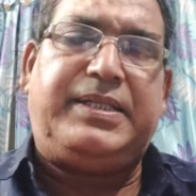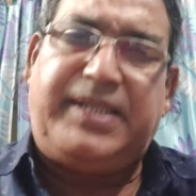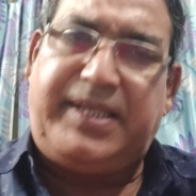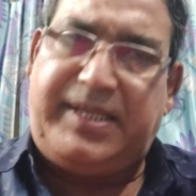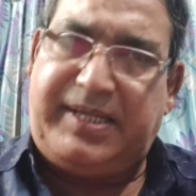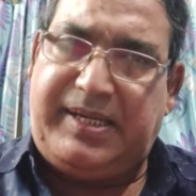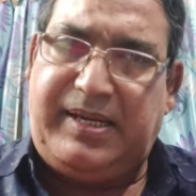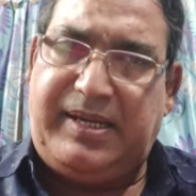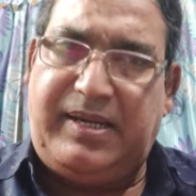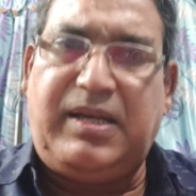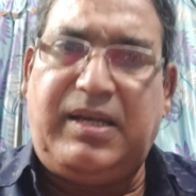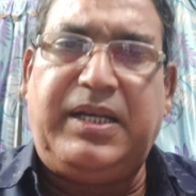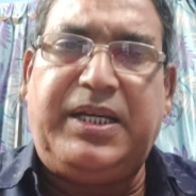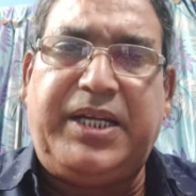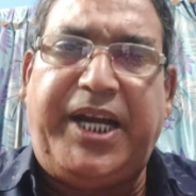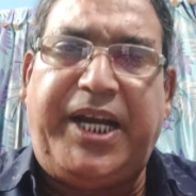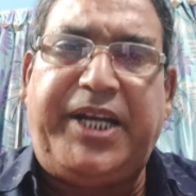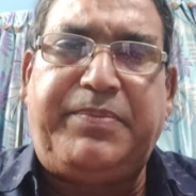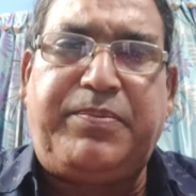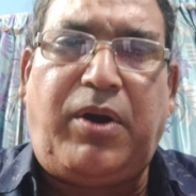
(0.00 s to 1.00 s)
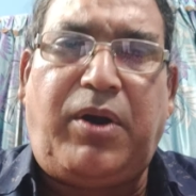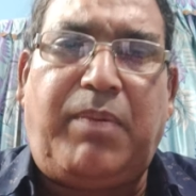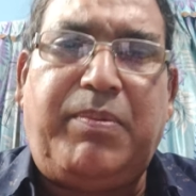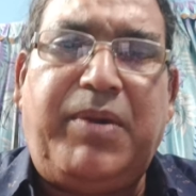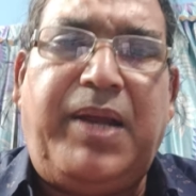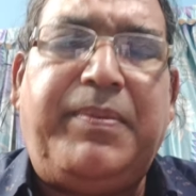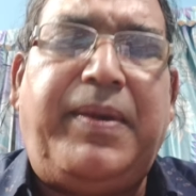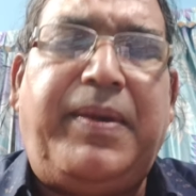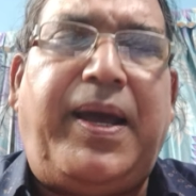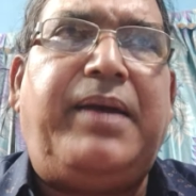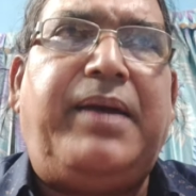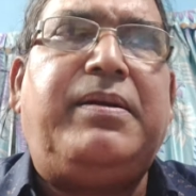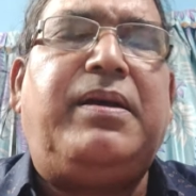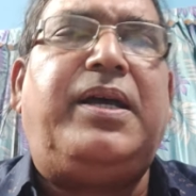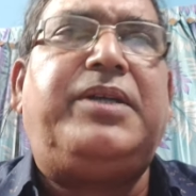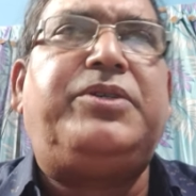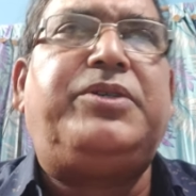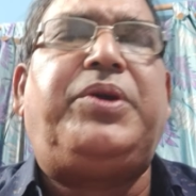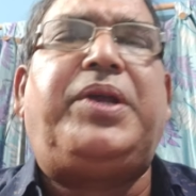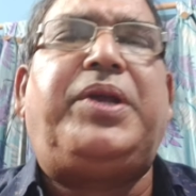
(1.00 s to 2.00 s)
is a great problem
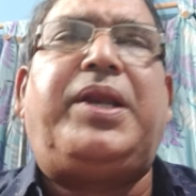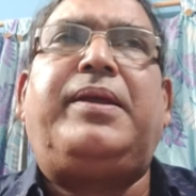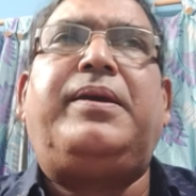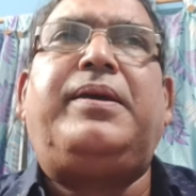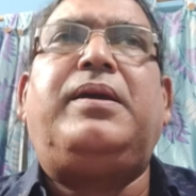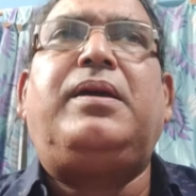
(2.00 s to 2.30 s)
as well.